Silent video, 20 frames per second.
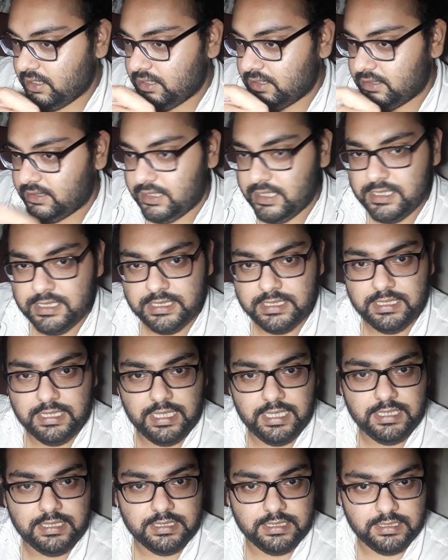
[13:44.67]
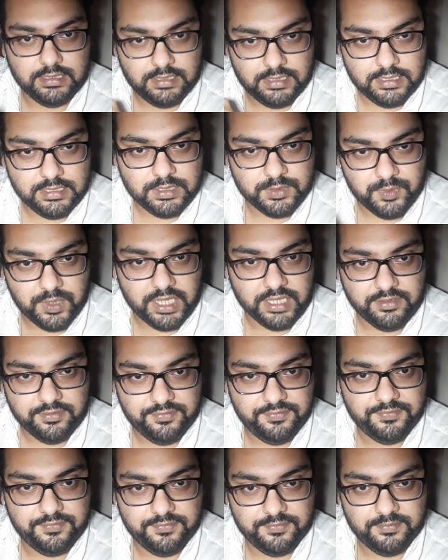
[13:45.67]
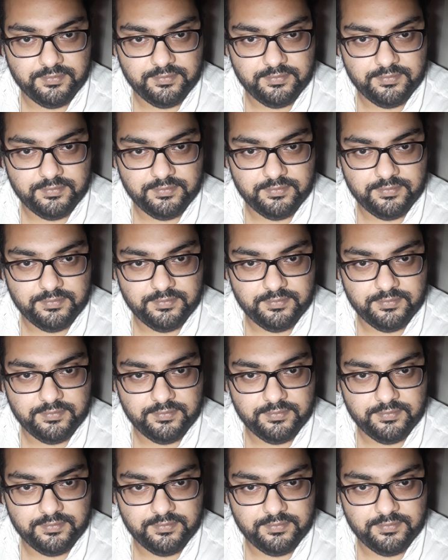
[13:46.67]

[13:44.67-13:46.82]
this lady, his wife,